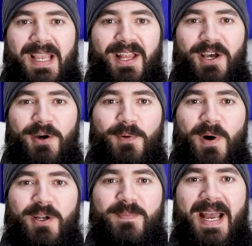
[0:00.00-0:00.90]
Hello and
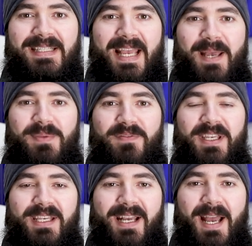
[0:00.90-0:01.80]
welcome back to
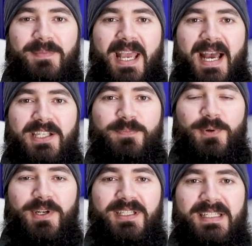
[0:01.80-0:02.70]
AmbiVe. I'm
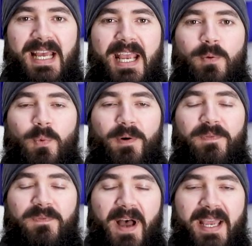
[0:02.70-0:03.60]
Casper and today we're
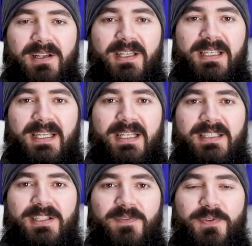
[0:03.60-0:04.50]
finally
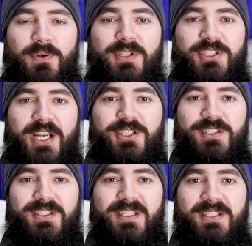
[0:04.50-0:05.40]
getting to the fuel
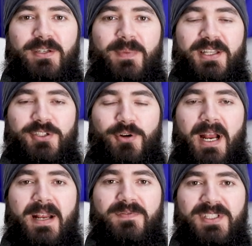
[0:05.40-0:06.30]
injection system on the
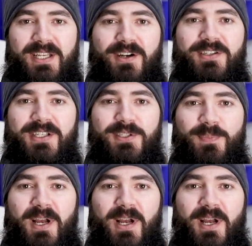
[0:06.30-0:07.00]
Triumph TR6